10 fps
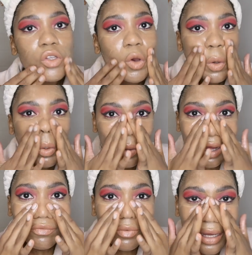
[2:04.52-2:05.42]
So
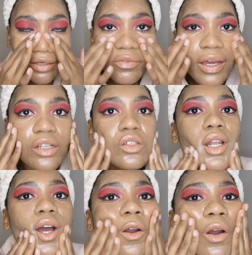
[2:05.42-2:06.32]
I've kind of had to
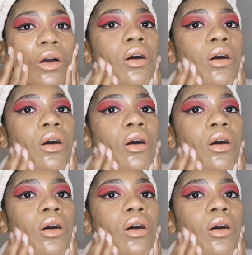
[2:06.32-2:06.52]
like